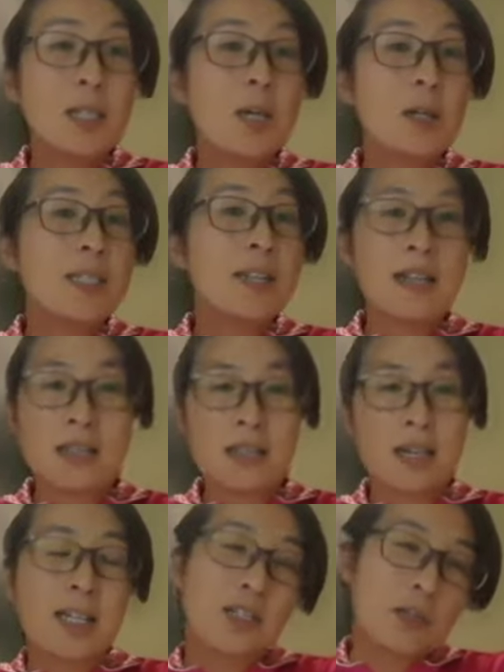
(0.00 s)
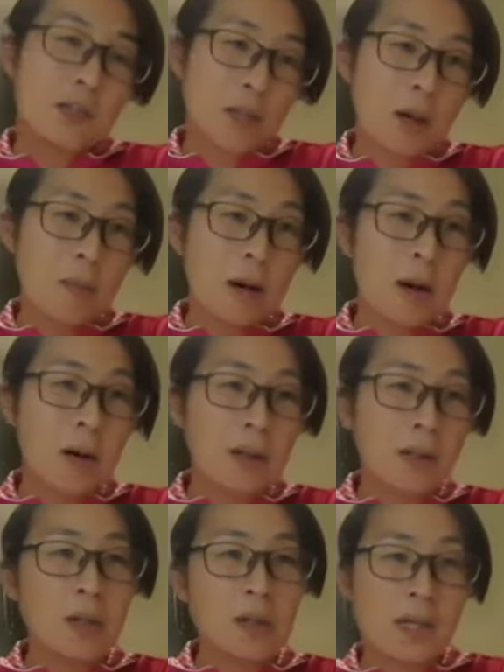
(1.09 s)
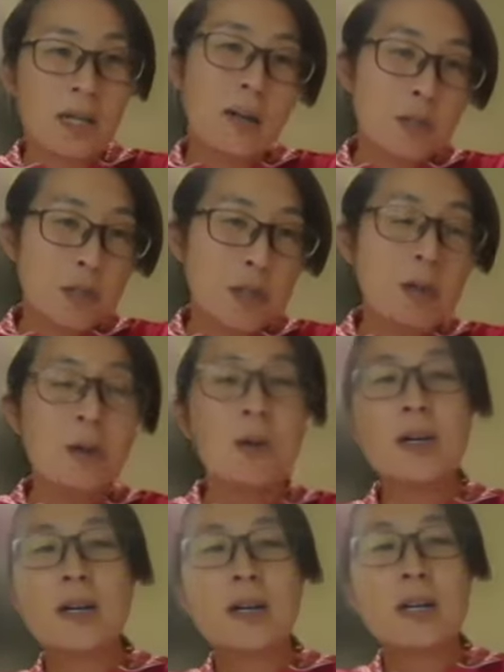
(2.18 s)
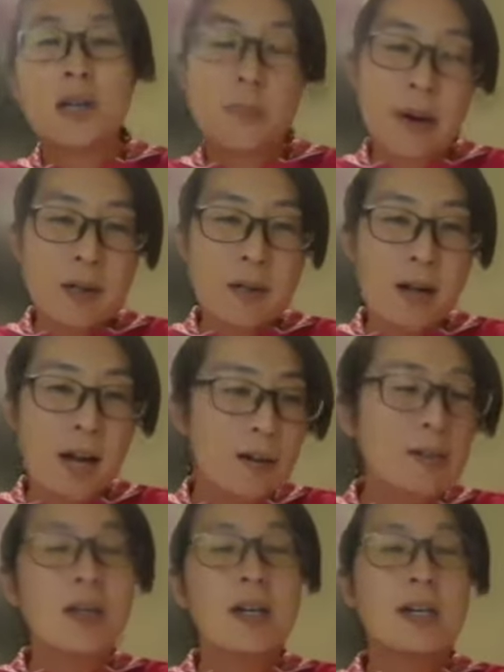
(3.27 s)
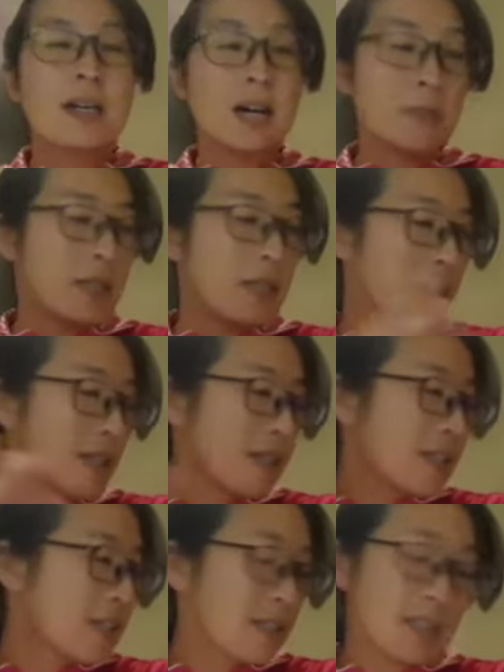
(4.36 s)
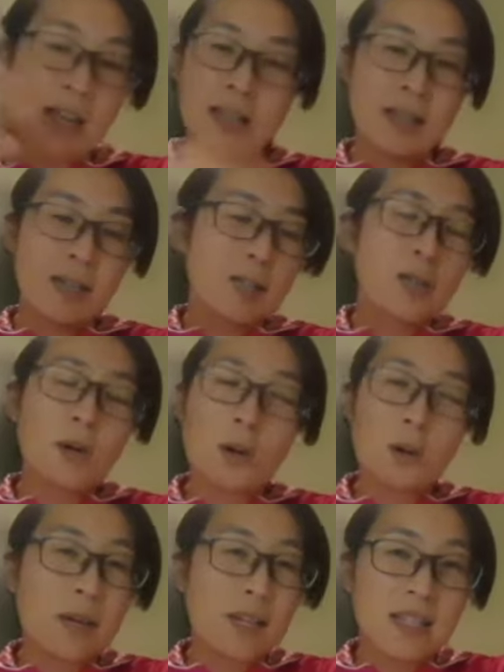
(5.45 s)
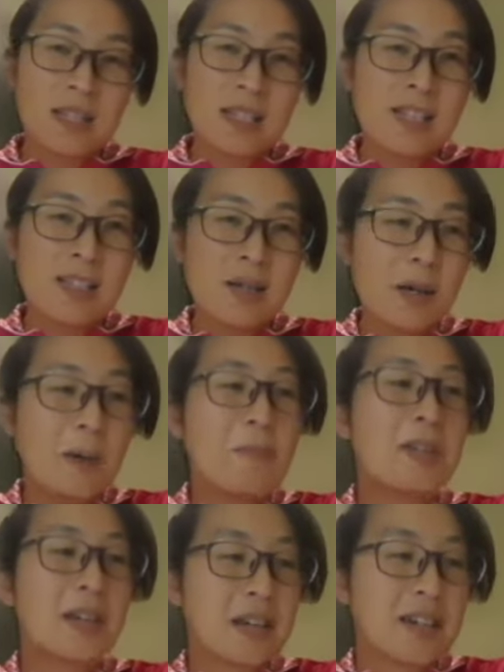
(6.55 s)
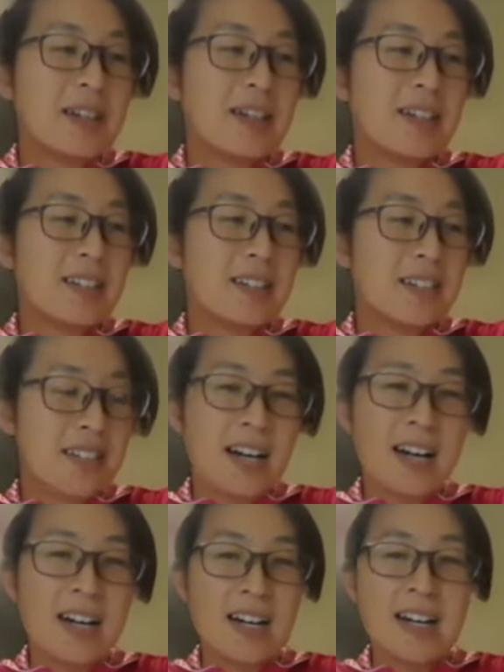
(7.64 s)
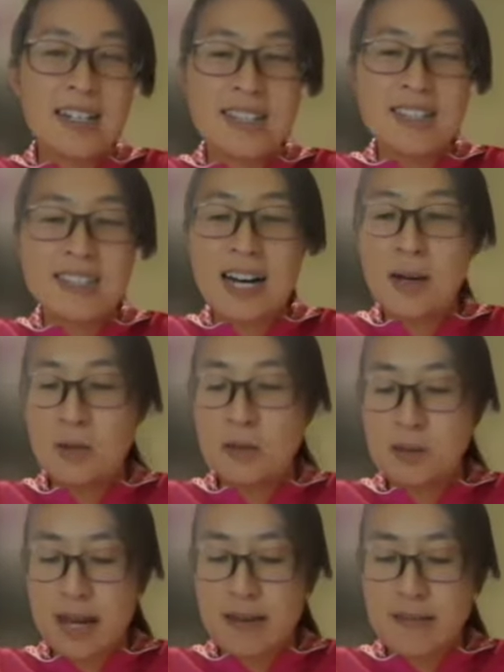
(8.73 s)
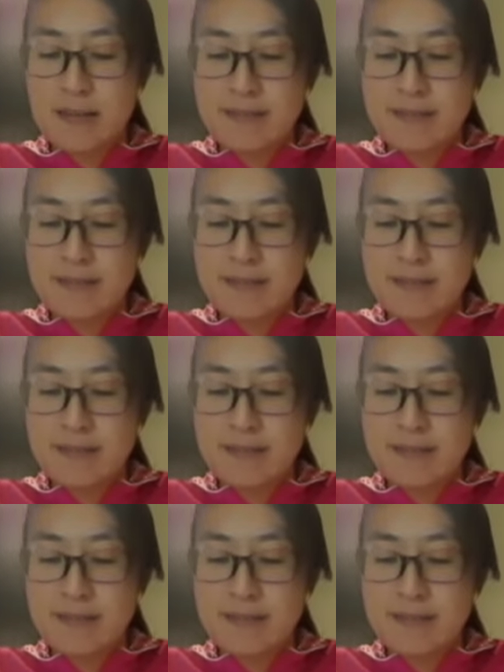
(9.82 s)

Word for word: you know is there anything i should know about you know your culture or your background i mean it's just yeah there's so many so yeah yeah i will do that